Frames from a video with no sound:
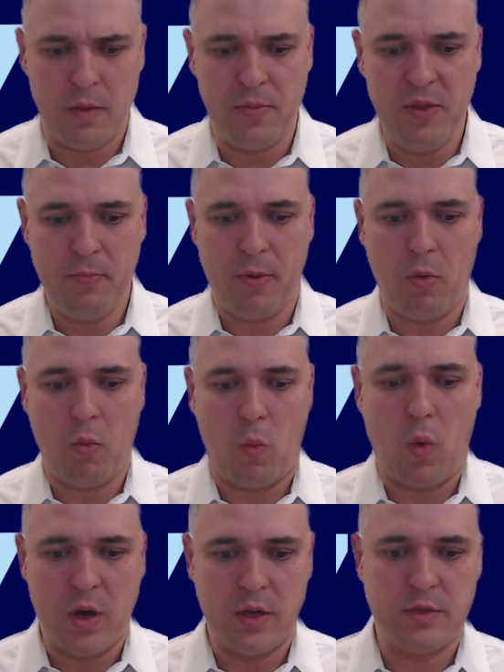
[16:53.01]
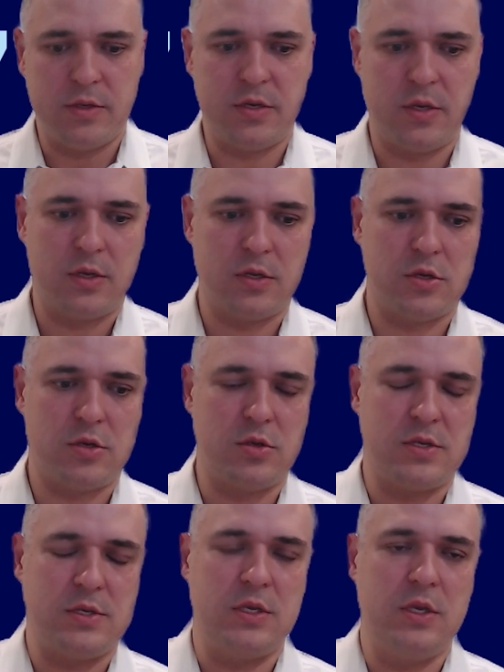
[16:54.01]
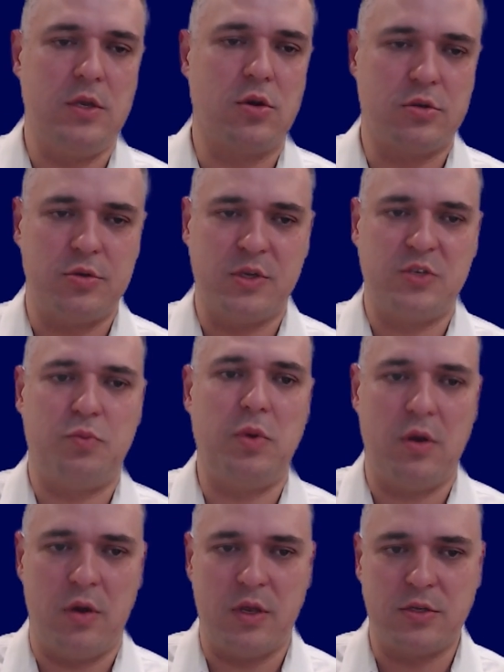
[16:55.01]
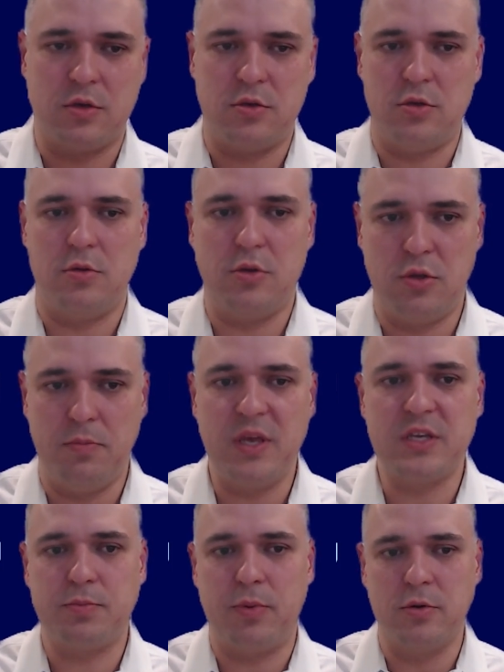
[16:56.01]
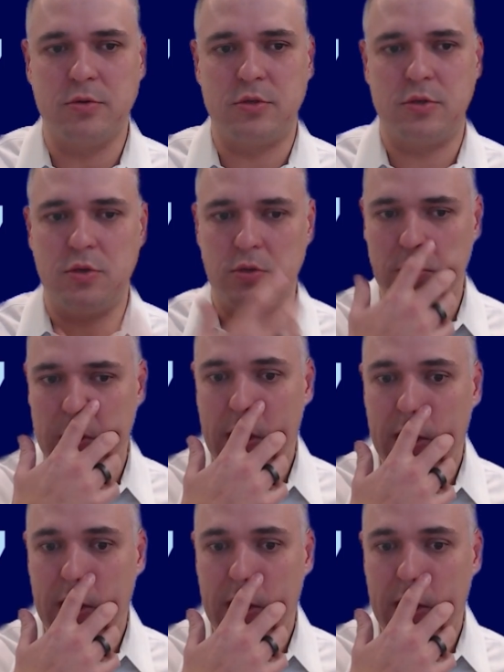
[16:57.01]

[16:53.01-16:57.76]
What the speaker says: People want to see or to experience or to be exposed to